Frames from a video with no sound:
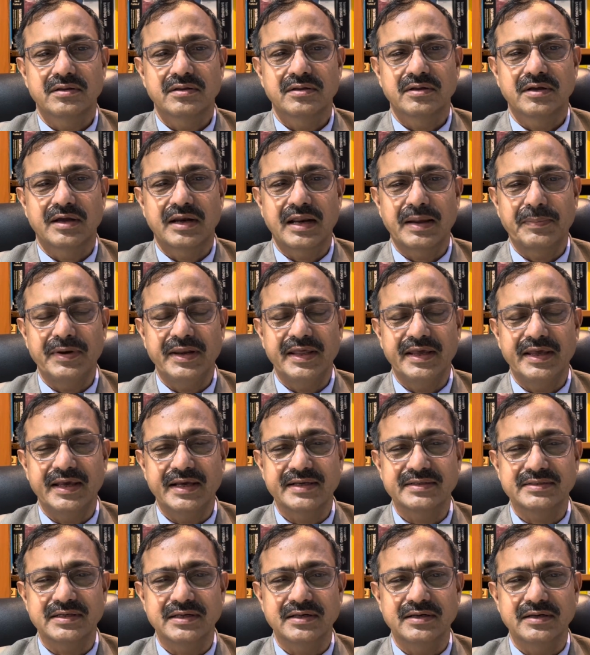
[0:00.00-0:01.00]

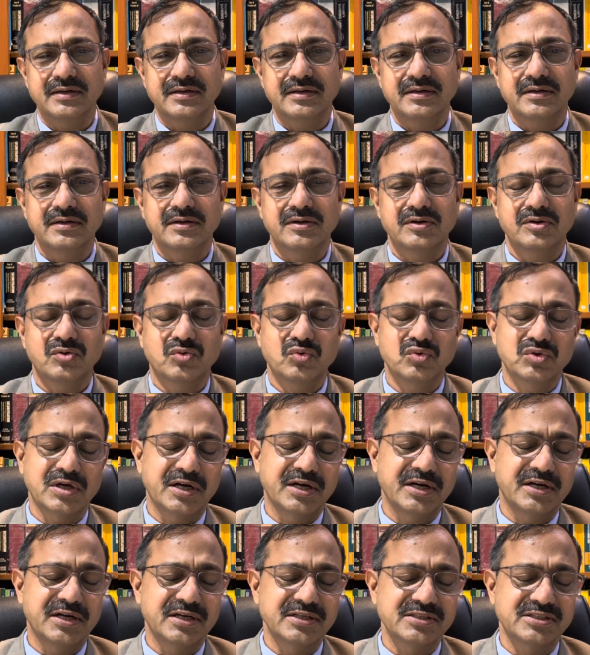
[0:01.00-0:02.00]
replication to the
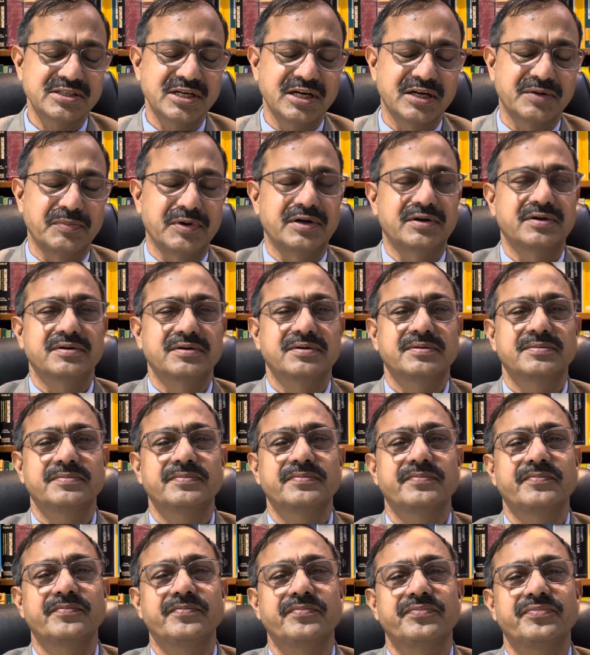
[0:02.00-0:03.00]
written statement
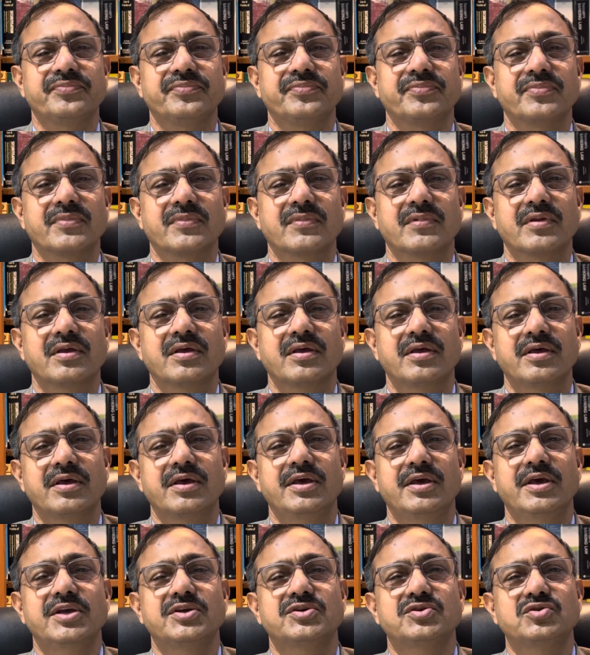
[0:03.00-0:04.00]

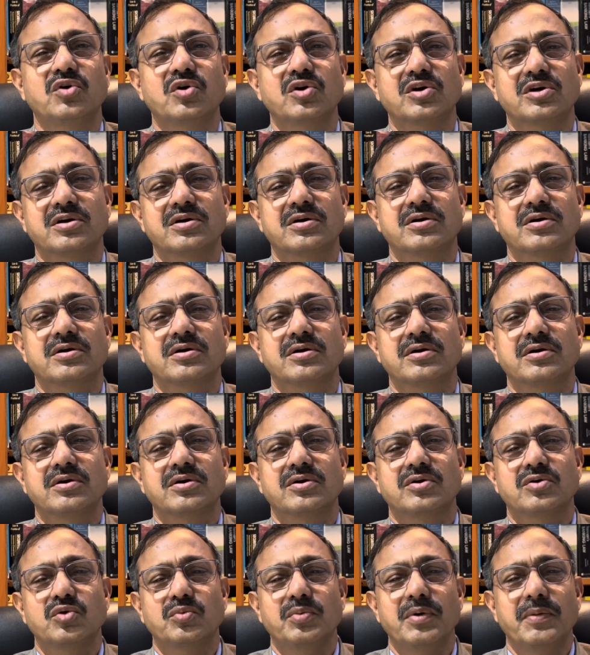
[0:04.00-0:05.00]
is not
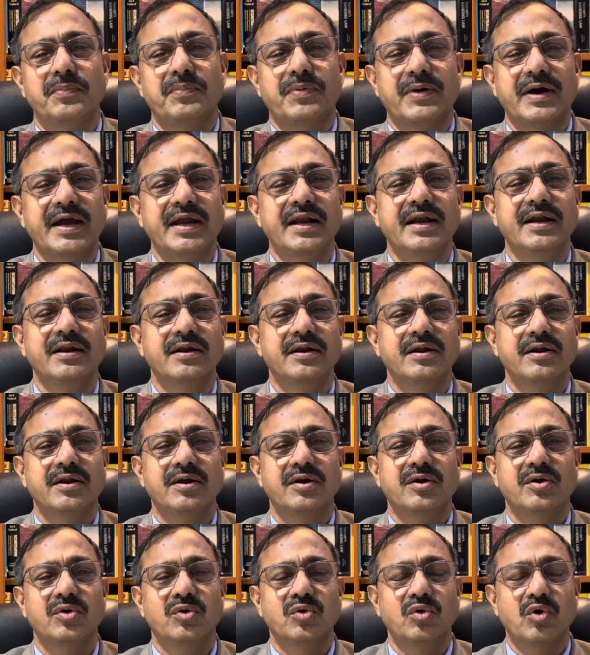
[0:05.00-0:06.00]
to be filed
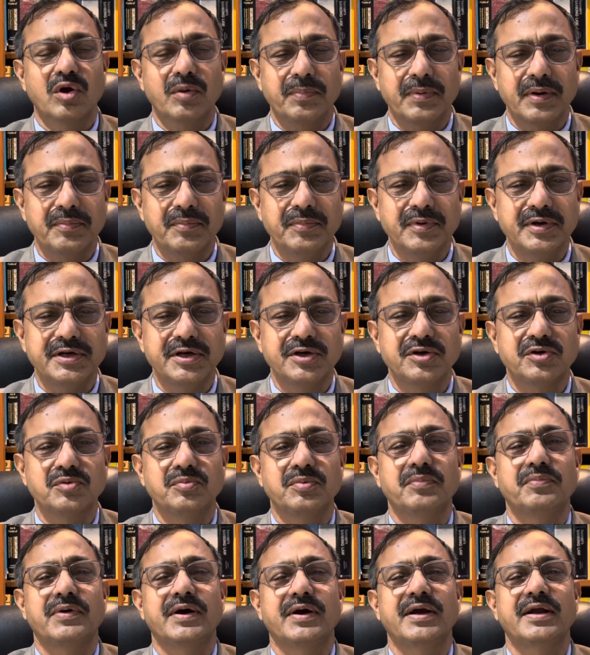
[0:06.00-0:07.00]
nor permitted to be
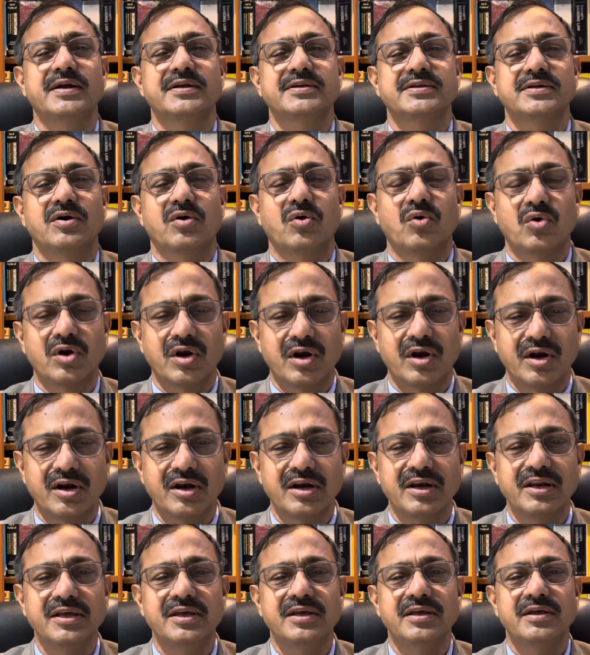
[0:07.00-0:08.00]
filed
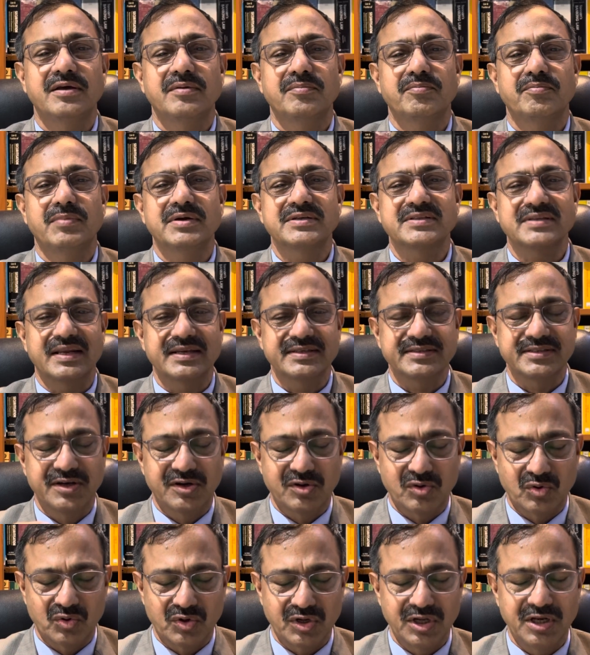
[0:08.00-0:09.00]
ordinarily, much less in
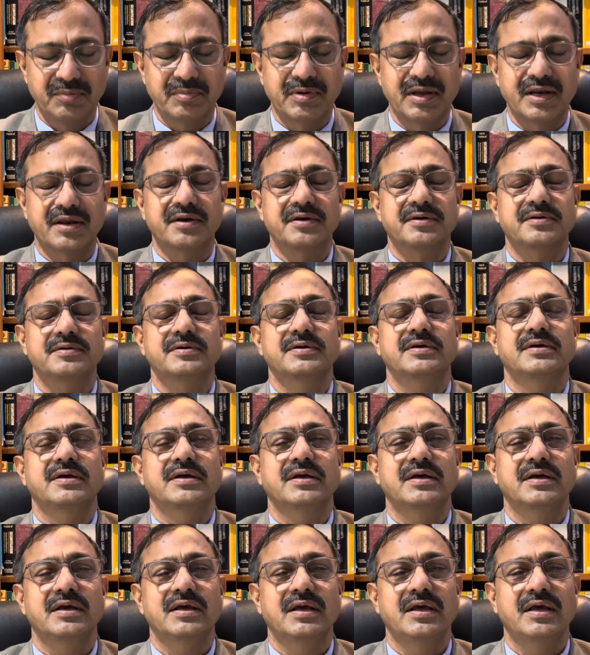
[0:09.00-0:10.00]
routine manner.
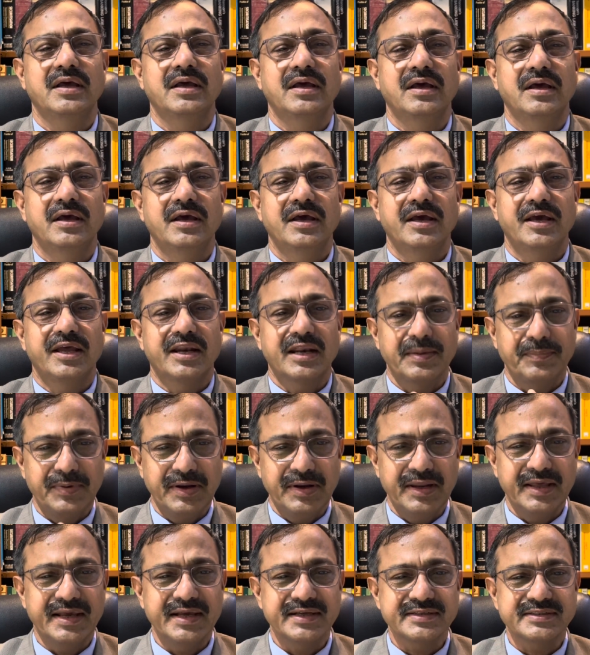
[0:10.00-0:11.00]
A
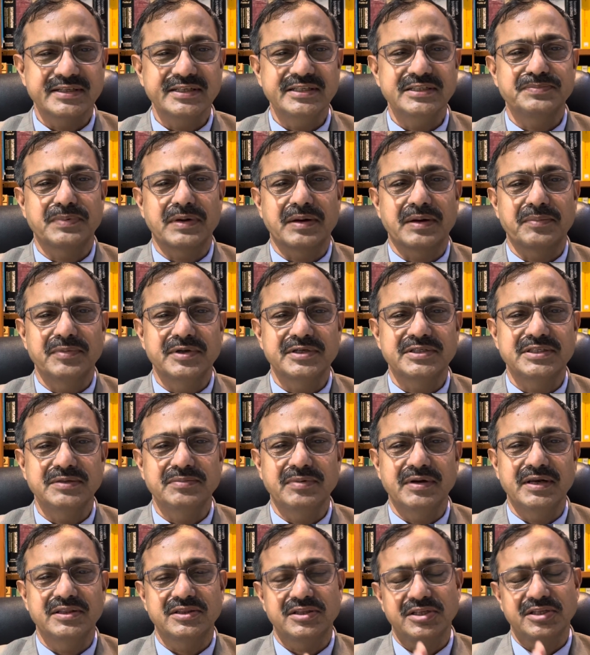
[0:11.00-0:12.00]
replication is
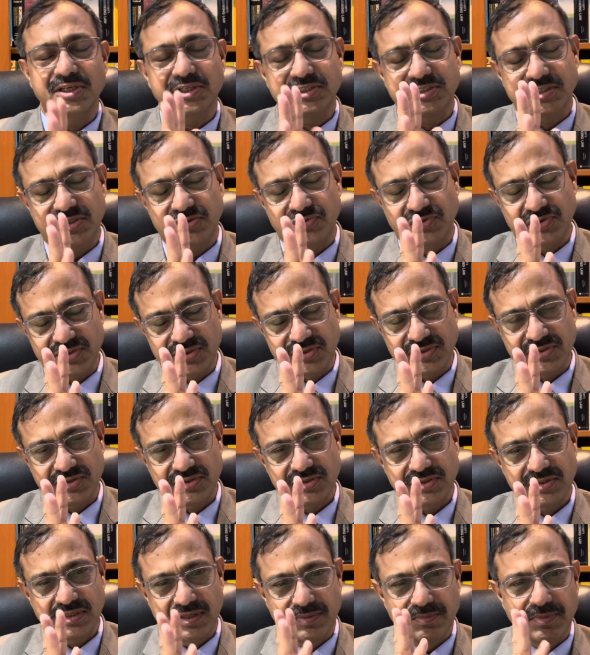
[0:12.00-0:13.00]
permissible in three situations.
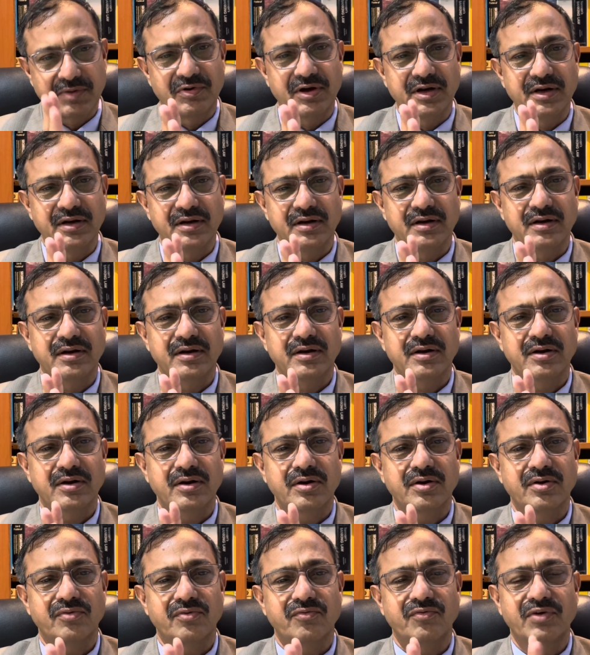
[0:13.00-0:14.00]
Number one,
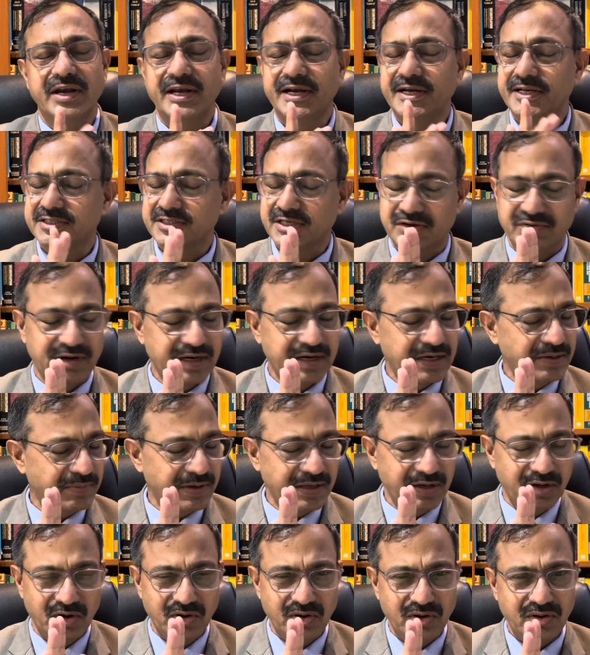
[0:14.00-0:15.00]
when it is required by
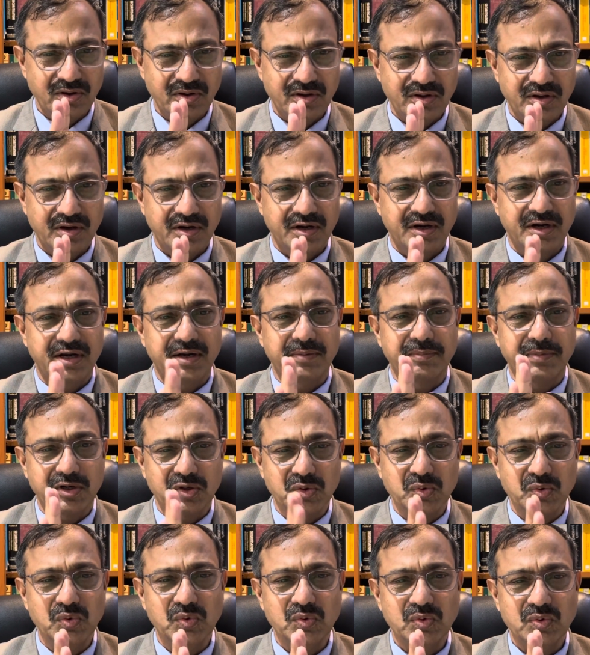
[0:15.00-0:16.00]
law. Number two,